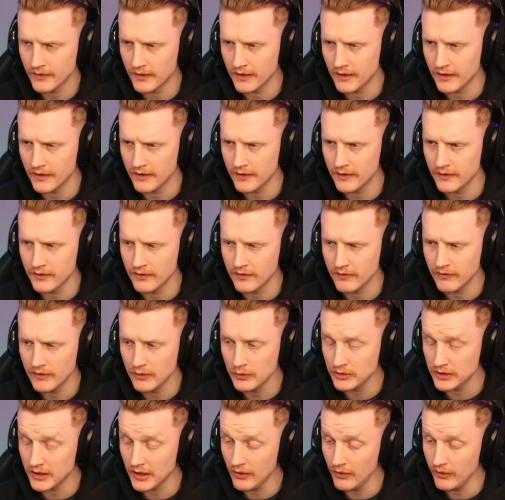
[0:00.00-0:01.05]
It
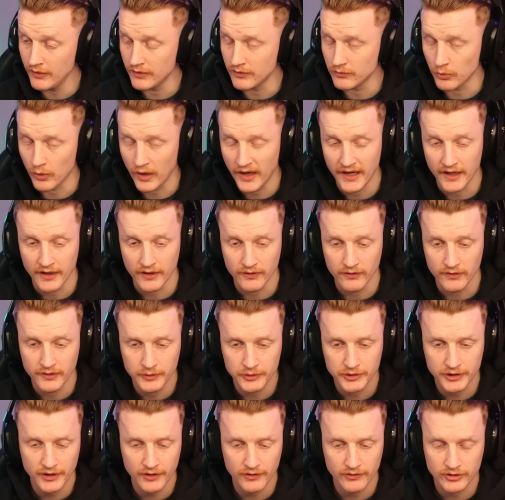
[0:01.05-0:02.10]
was going well. It
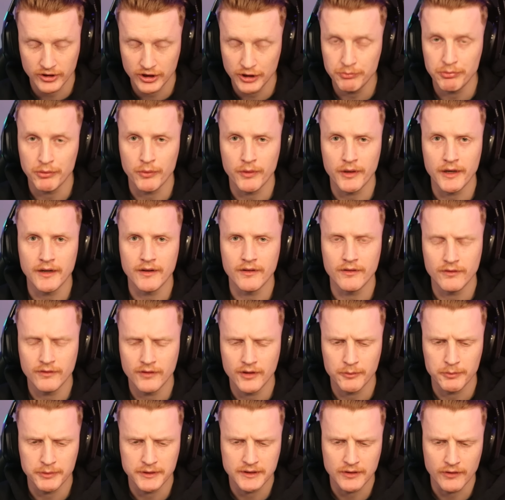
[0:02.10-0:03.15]
was going super well
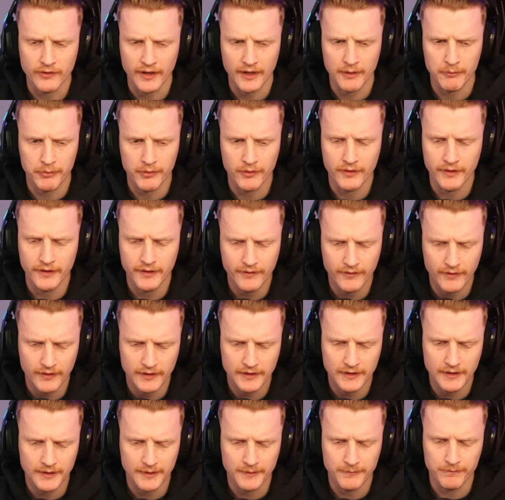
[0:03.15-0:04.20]
up until that point.
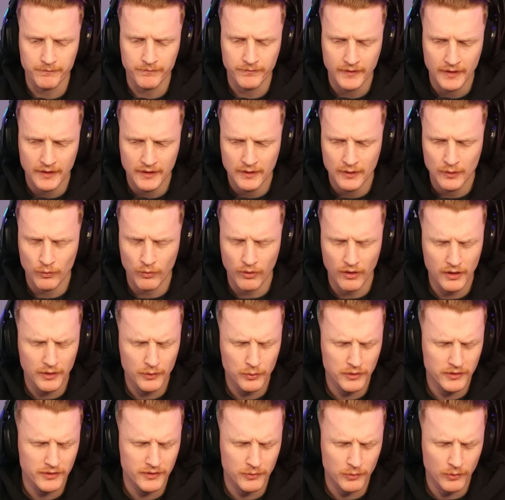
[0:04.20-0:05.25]
Why
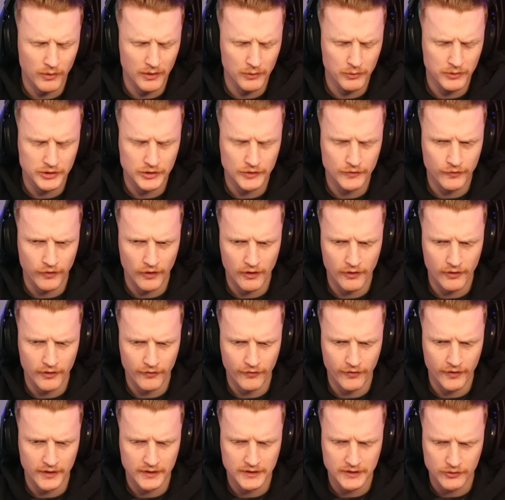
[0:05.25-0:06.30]
would you follow the
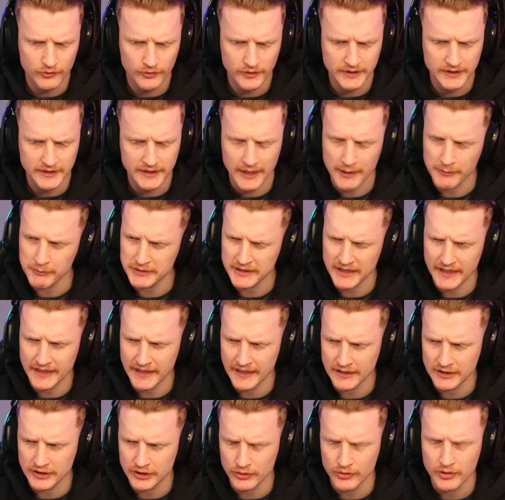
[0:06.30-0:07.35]
first 3 steps and
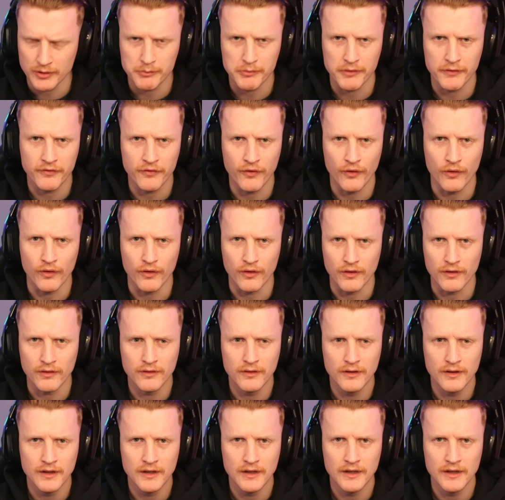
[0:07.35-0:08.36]
then do number 4?